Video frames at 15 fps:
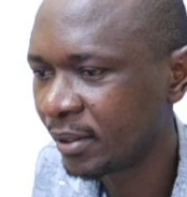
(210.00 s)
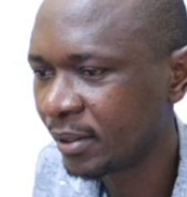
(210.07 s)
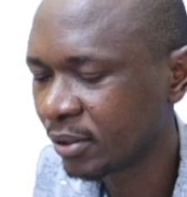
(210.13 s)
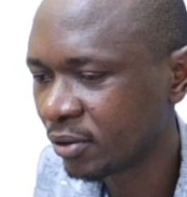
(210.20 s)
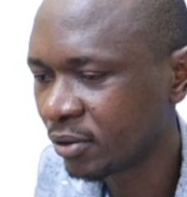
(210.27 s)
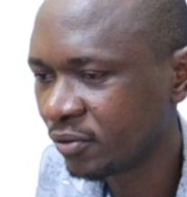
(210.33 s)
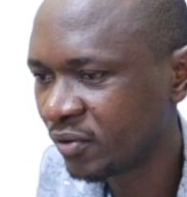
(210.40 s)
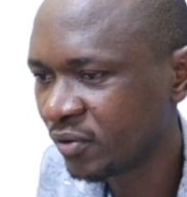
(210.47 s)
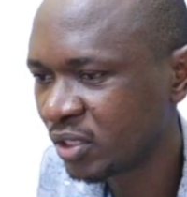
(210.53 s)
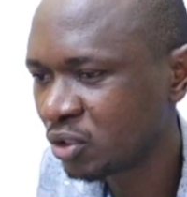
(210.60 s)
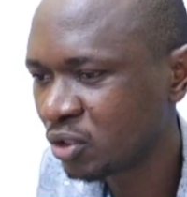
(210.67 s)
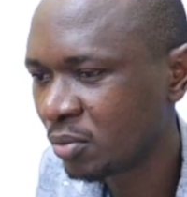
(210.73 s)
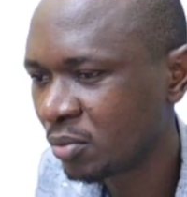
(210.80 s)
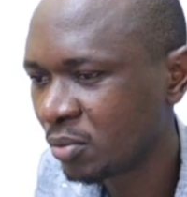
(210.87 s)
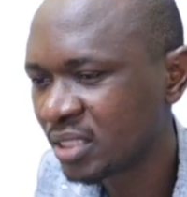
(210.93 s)

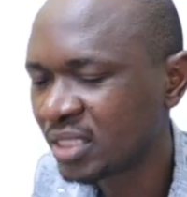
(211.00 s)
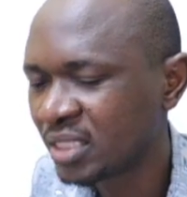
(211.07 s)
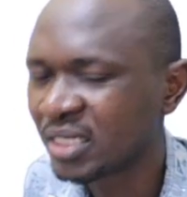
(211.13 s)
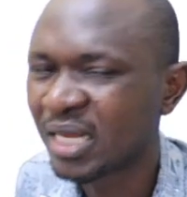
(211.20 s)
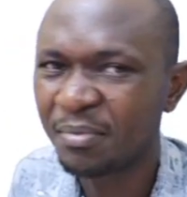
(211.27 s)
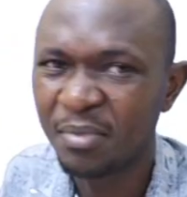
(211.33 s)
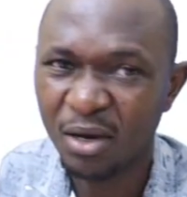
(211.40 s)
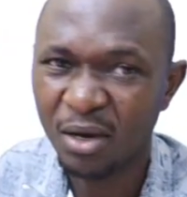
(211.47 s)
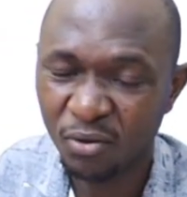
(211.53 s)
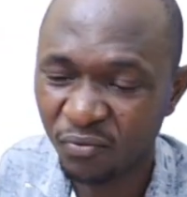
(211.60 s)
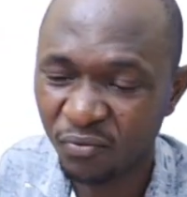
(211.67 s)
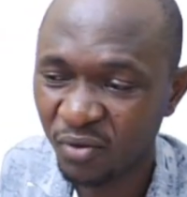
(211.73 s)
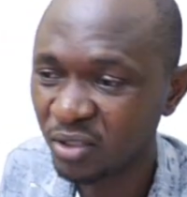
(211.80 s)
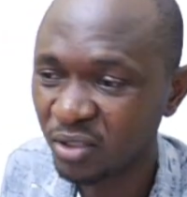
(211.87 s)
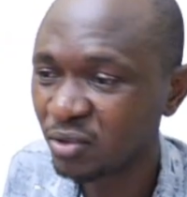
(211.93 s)
convention means can be a
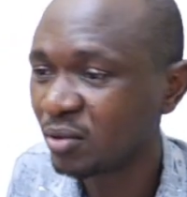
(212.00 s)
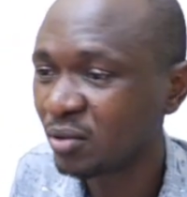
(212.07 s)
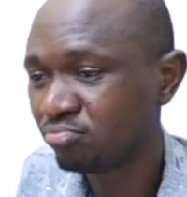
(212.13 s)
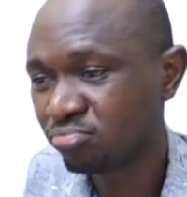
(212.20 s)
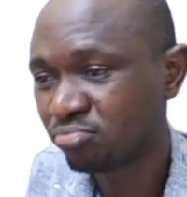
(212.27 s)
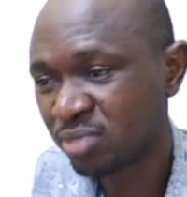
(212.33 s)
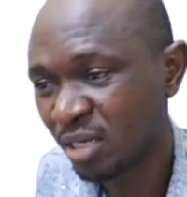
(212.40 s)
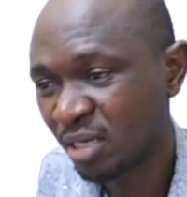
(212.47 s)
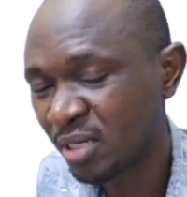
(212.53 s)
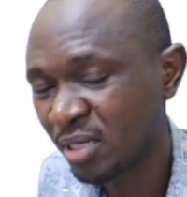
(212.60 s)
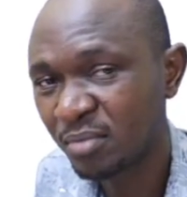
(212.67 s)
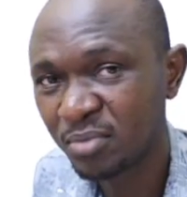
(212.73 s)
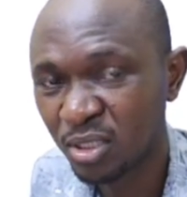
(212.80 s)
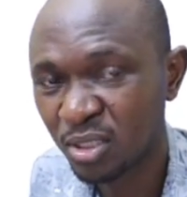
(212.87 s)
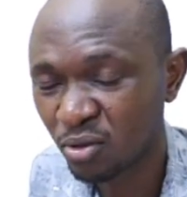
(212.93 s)
convention.
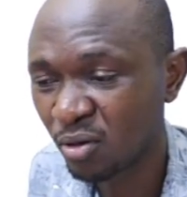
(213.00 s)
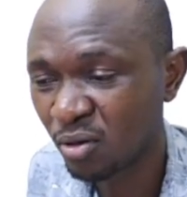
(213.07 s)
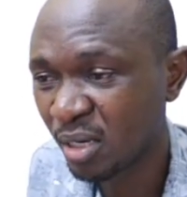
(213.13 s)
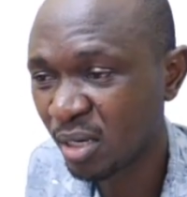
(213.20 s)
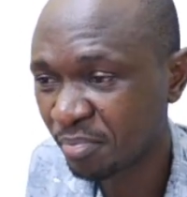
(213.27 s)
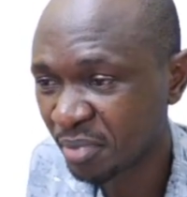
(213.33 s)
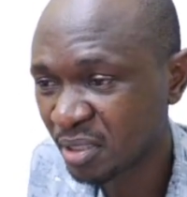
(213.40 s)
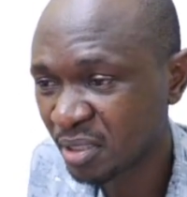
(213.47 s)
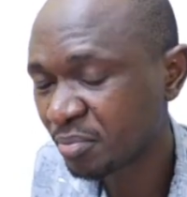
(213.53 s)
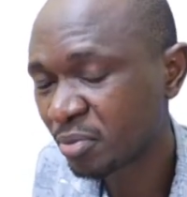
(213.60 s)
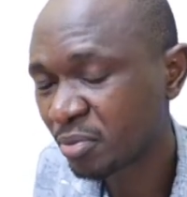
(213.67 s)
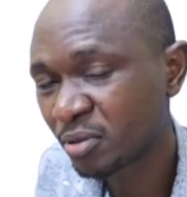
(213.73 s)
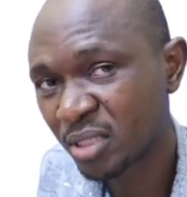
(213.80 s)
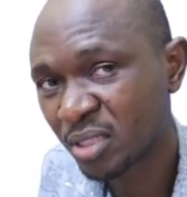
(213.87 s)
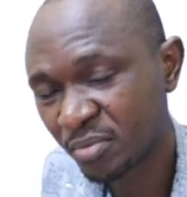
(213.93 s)
Sometimes it's called a
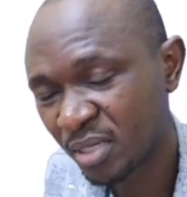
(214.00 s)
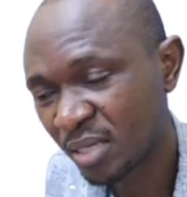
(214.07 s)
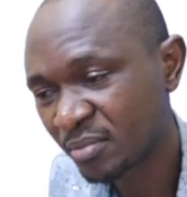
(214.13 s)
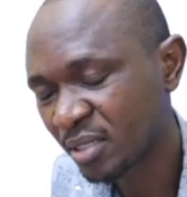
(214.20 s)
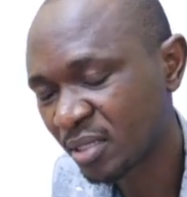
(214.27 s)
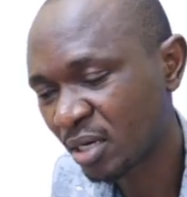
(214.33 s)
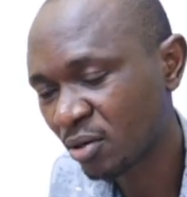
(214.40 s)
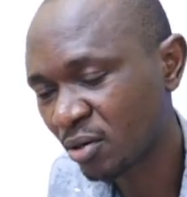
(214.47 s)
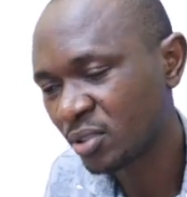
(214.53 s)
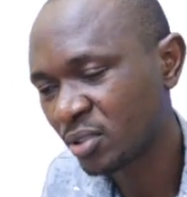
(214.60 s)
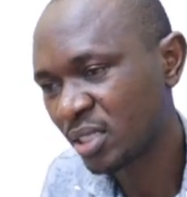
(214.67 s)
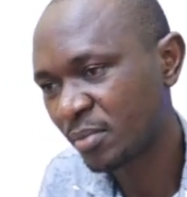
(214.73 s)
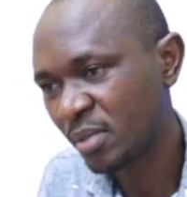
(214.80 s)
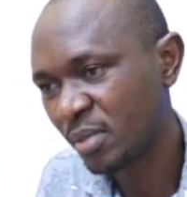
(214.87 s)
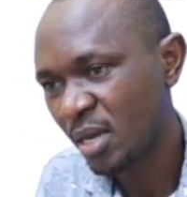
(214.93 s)
principle, sometimes a concept.